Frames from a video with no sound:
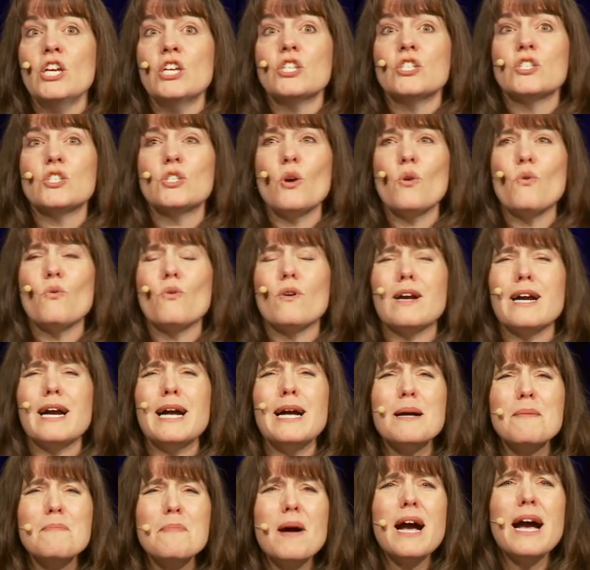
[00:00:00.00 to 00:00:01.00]
So
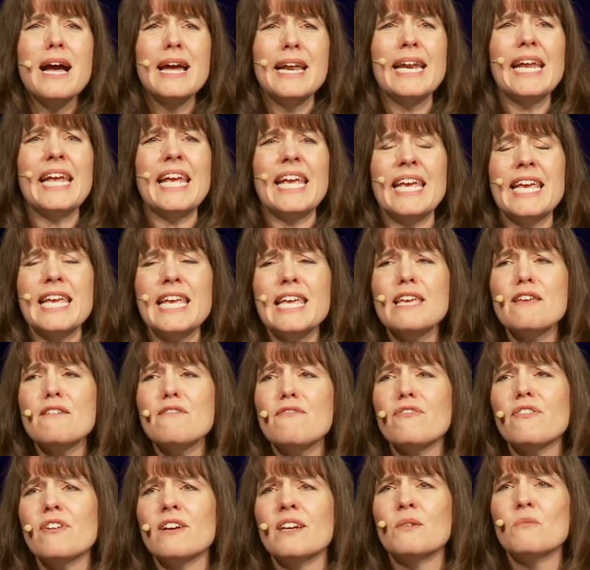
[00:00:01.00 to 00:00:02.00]
come on,
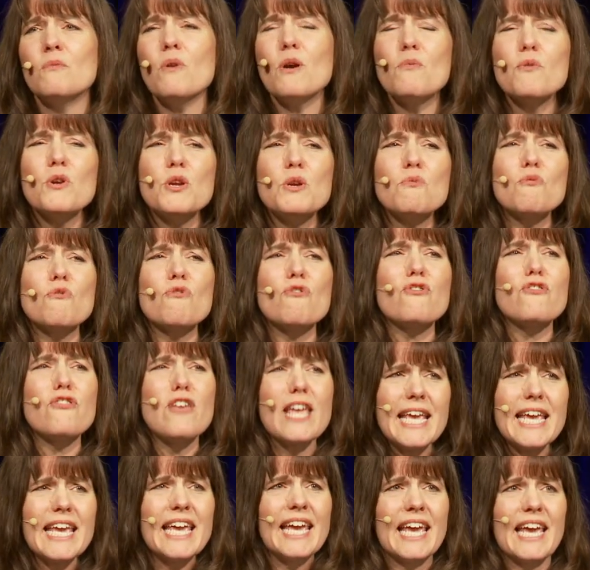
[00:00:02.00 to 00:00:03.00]
Eve, what were you
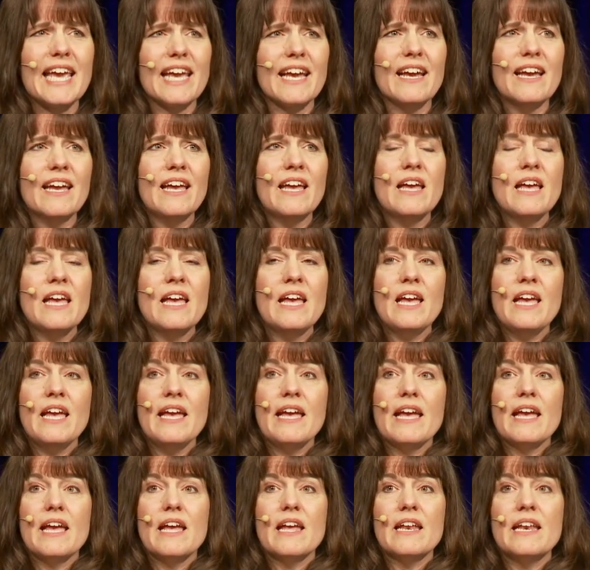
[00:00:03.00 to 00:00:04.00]
thinking?
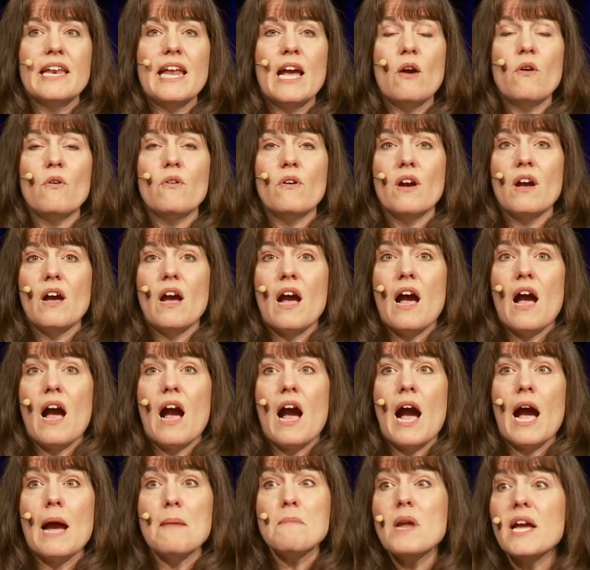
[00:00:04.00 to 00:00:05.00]
Now,
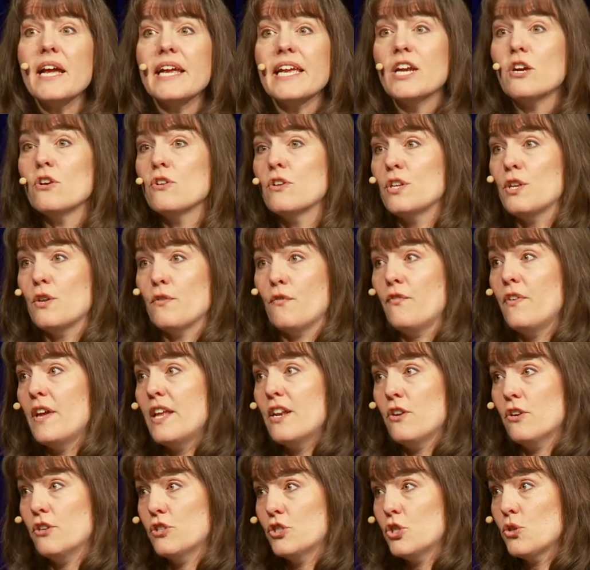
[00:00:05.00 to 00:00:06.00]
I'm not here to
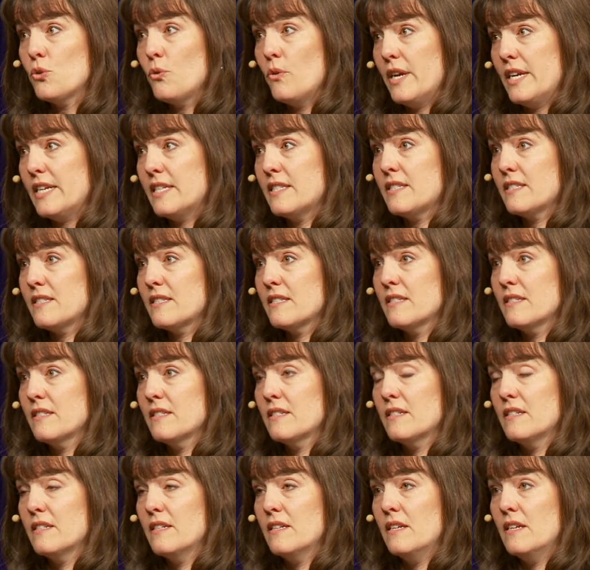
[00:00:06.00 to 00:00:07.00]
defend her choice.
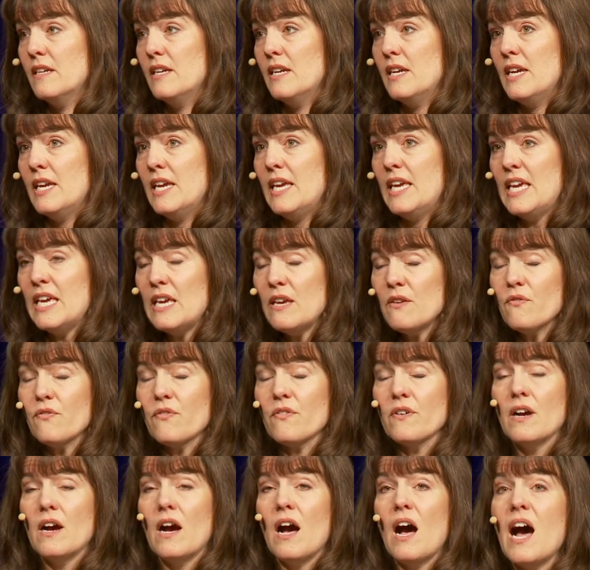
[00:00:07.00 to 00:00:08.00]
Eve
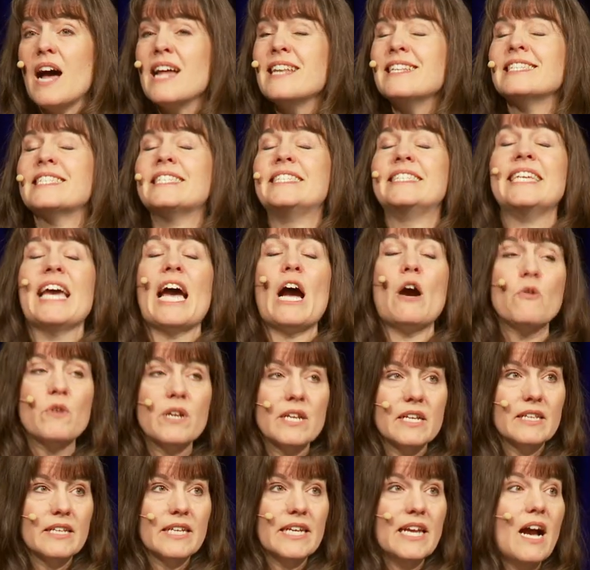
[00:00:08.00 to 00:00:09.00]

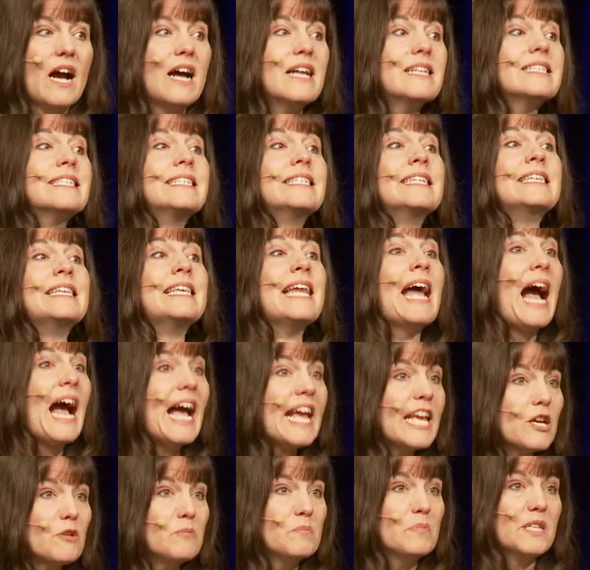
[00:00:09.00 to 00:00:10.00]
undoubtedly,
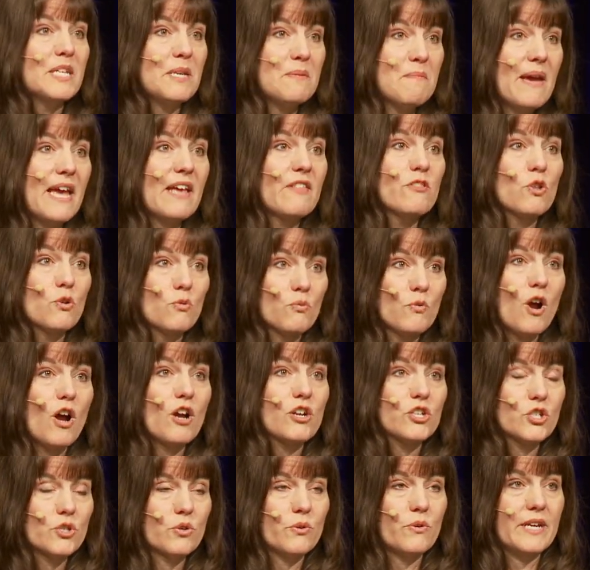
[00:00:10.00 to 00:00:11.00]
undeniably made the
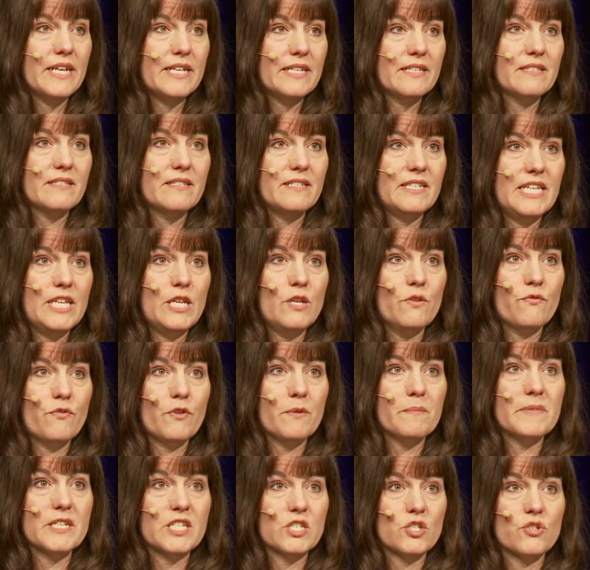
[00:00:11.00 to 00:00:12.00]
wrong choice to eat
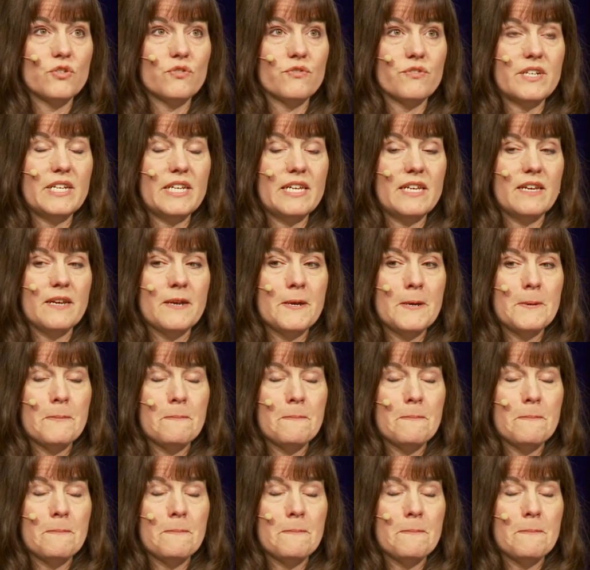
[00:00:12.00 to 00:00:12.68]
from this tree.